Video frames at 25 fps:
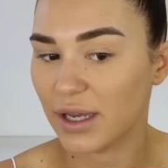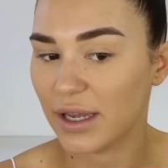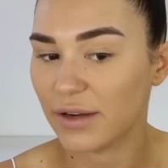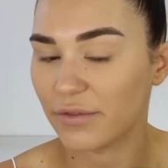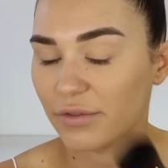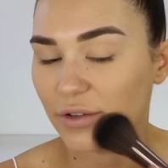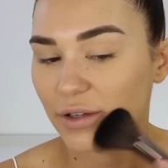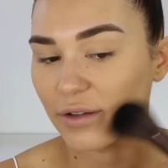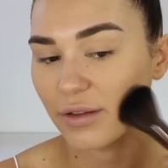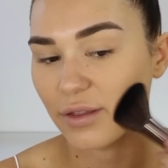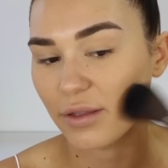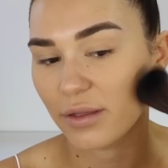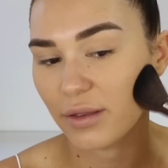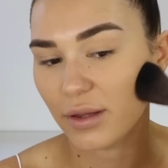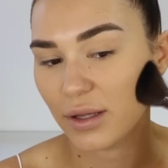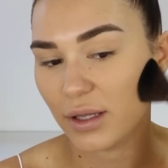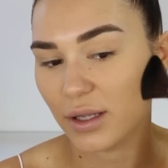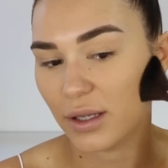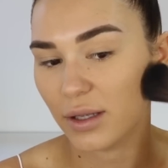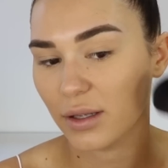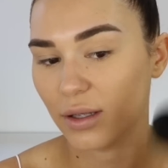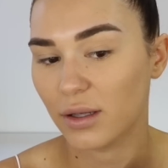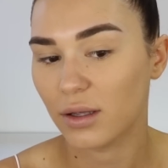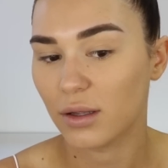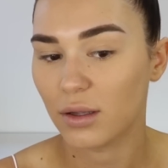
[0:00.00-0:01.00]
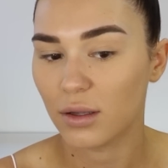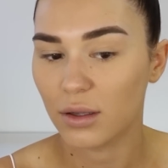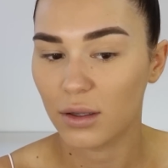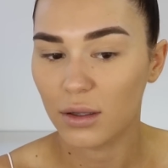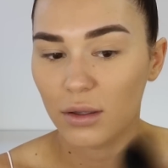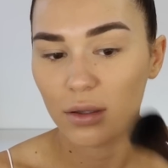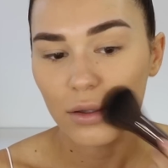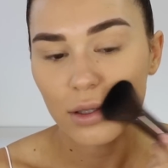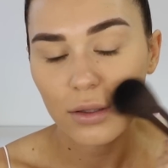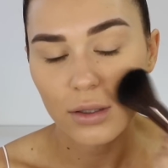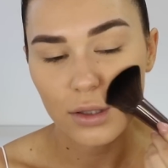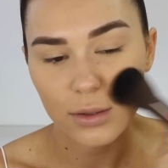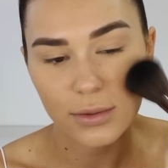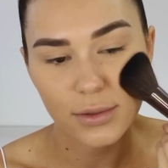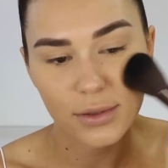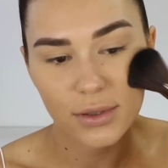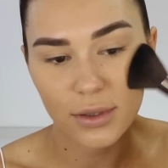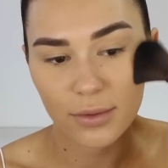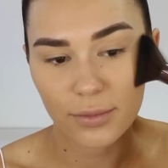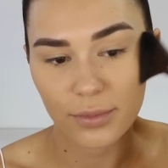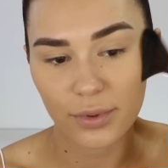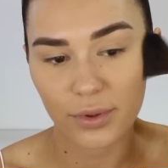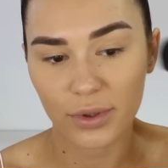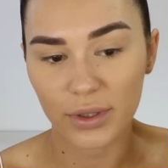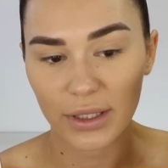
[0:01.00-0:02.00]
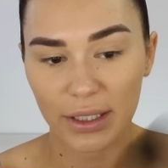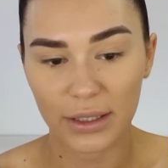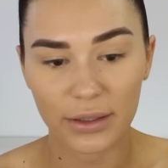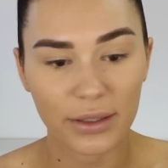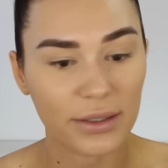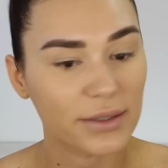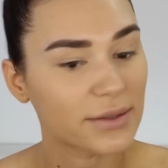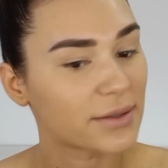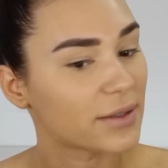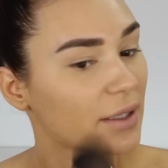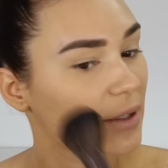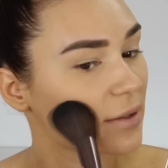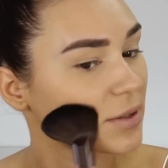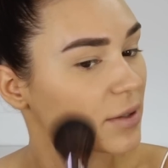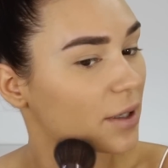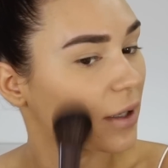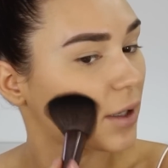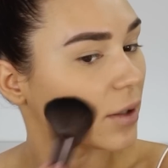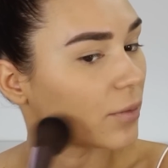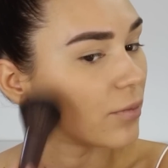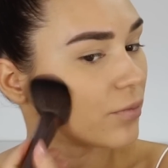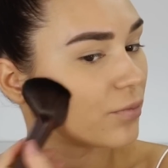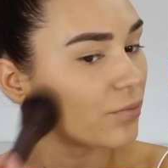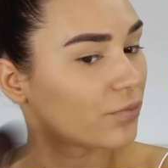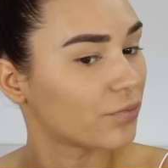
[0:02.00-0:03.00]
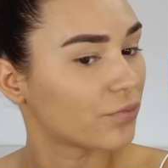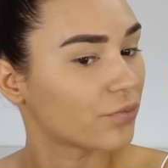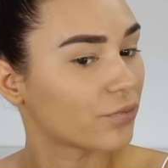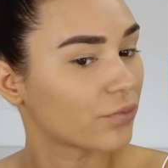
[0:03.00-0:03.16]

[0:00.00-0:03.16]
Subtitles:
everything is completely set down.